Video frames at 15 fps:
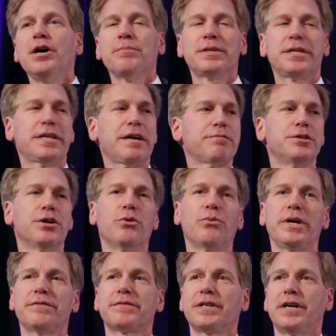but then have no
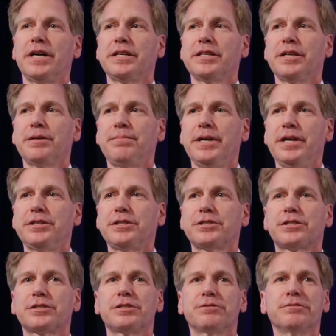way of guiding their
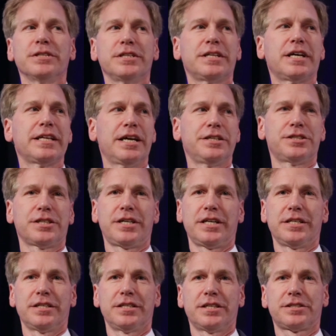patients because they're really not
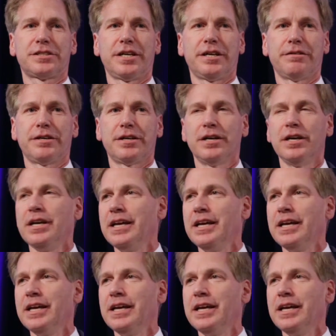educated in this area.